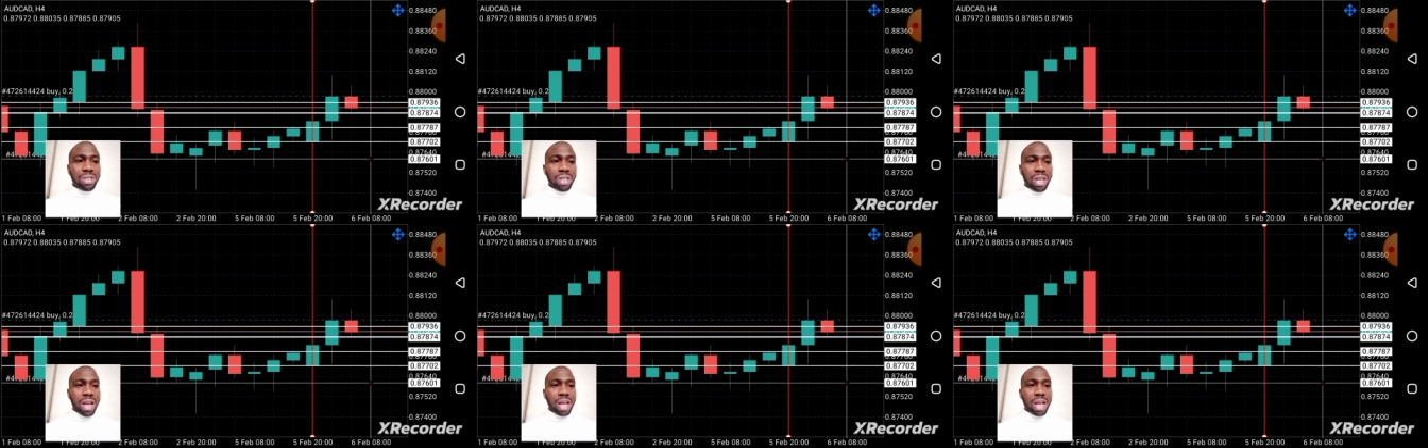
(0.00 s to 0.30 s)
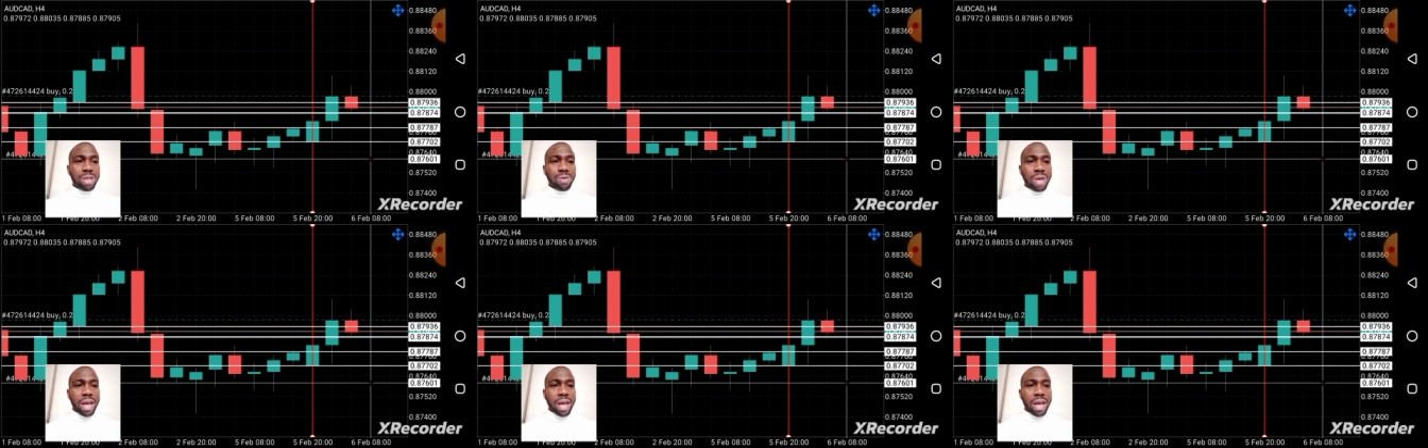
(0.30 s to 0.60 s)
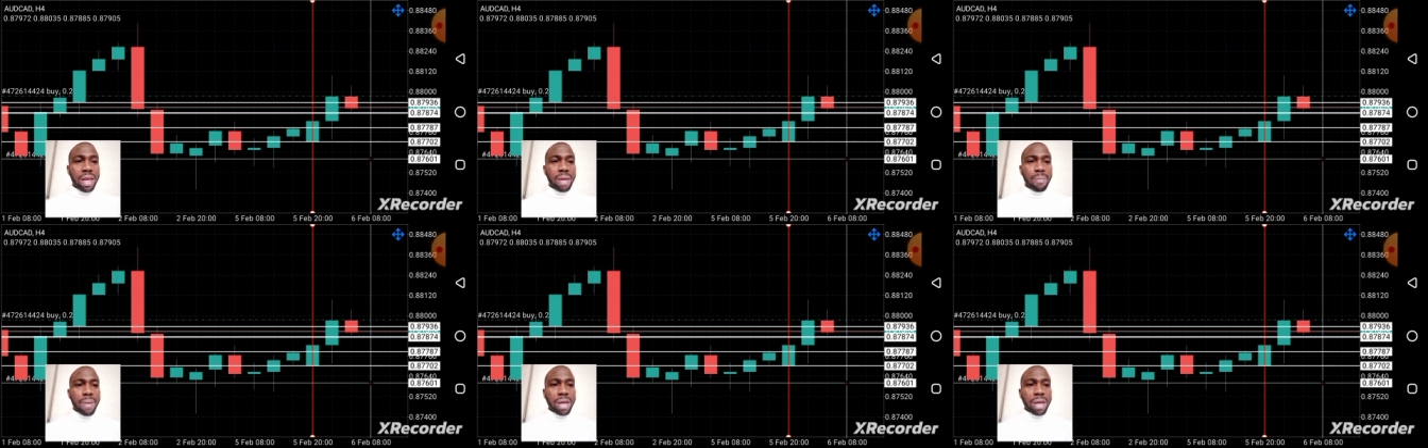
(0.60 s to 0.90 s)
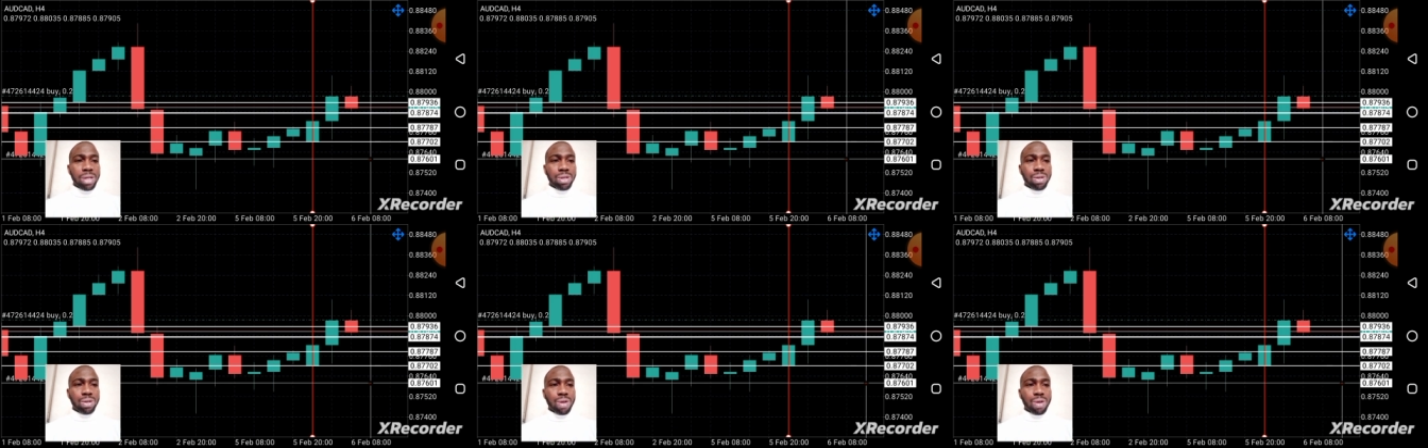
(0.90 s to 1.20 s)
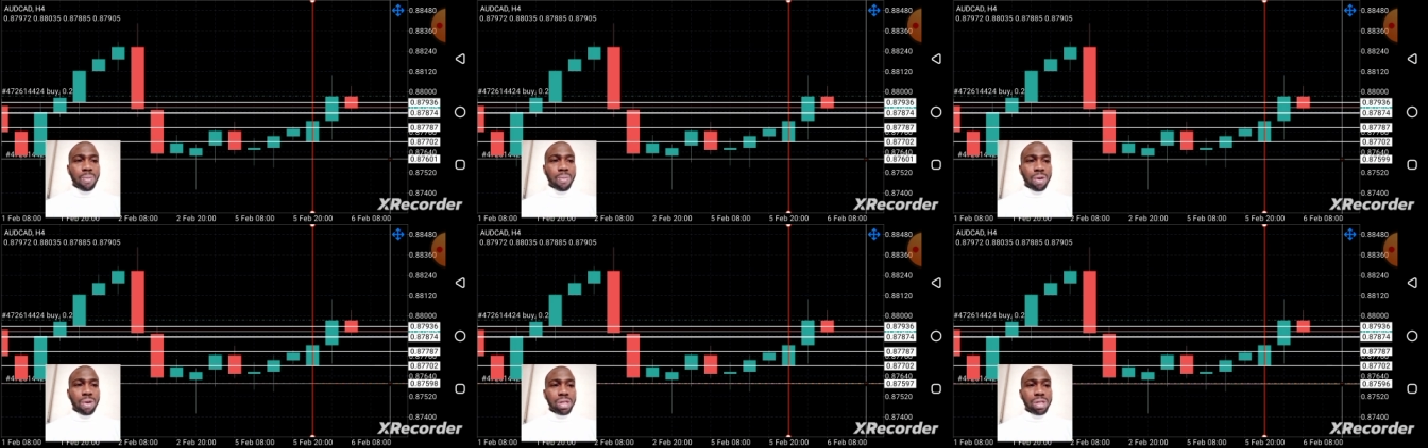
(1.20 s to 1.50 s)
That's why my stop
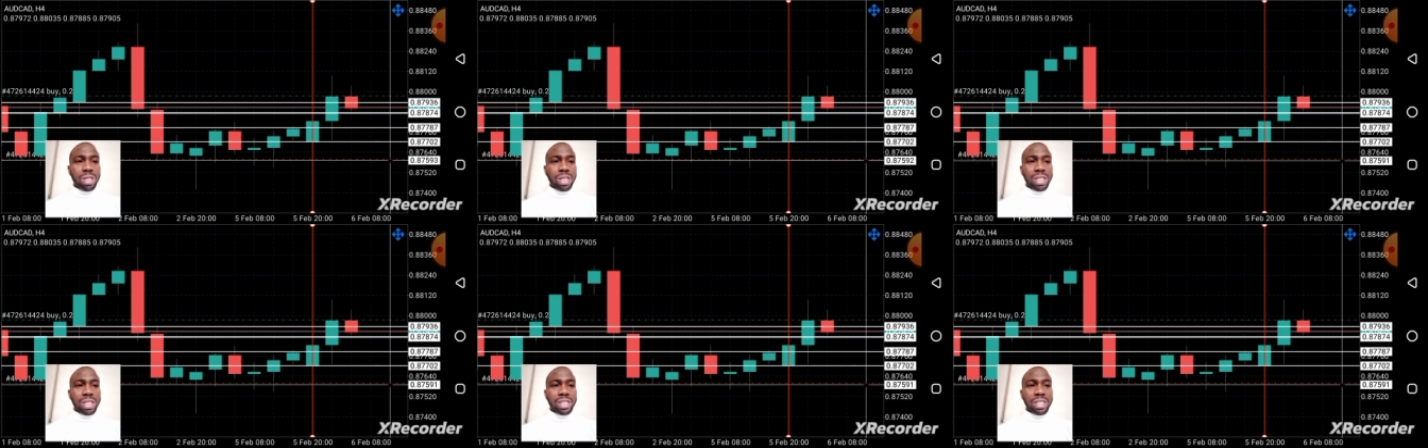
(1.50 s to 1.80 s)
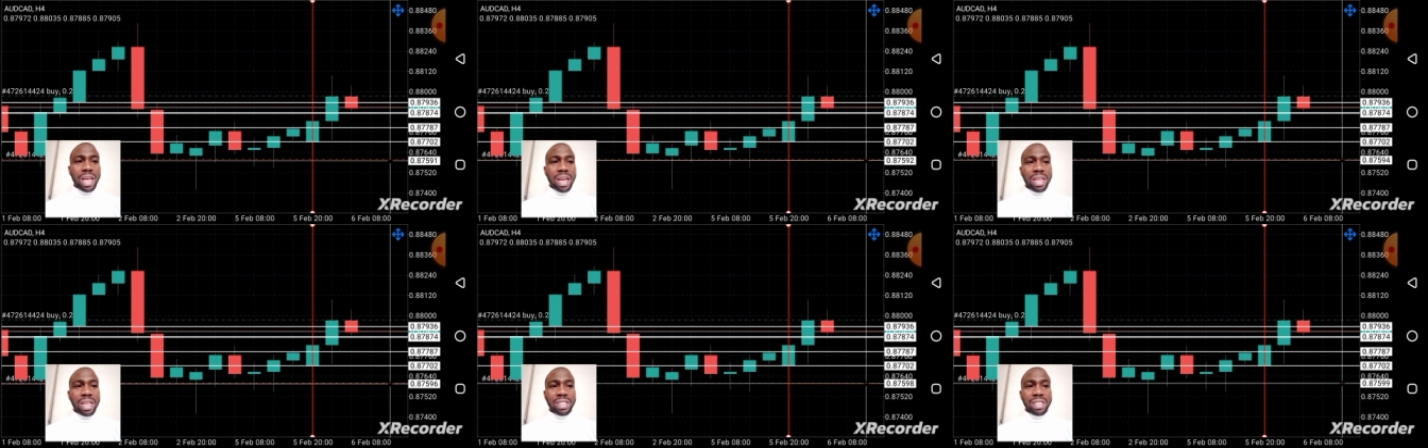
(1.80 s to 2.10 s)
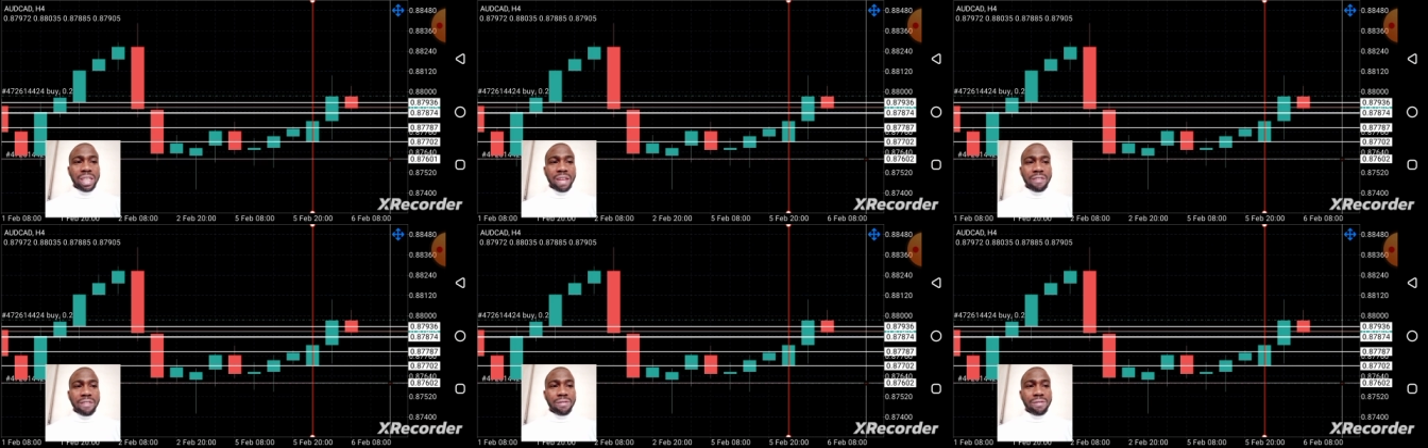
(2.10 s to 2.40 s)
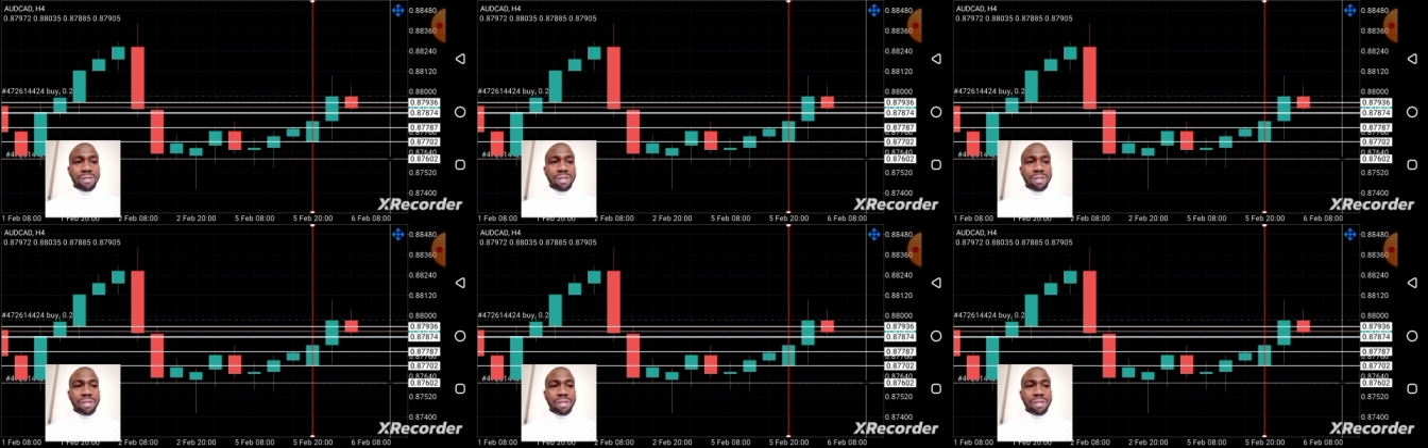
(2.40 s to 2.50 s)
loss is at this level.